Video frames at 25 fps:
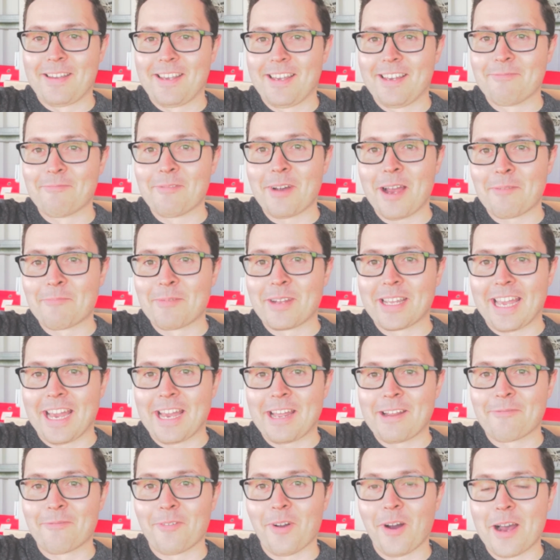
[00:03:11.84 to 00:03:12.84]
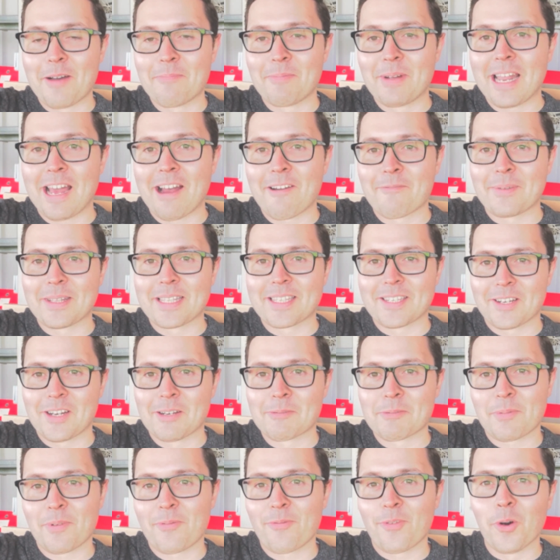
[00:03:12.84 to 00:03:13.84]
and we get it right. But it have been
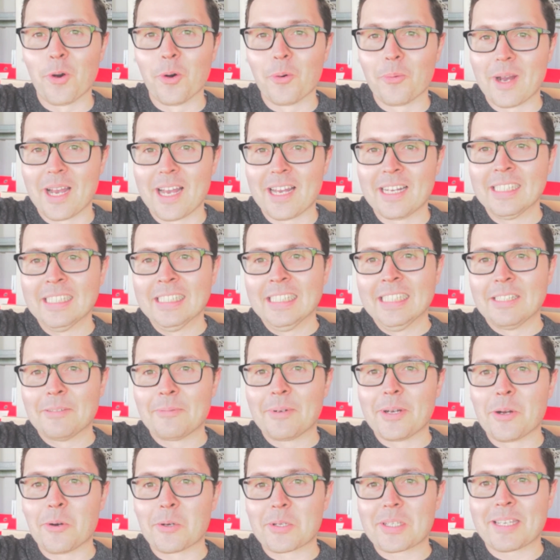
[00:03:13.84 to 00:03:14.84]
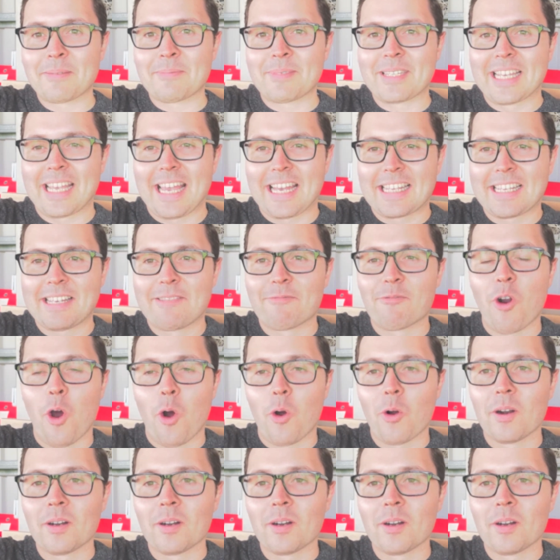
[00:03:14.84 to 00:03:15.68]
times before where we all seem to get it wrong.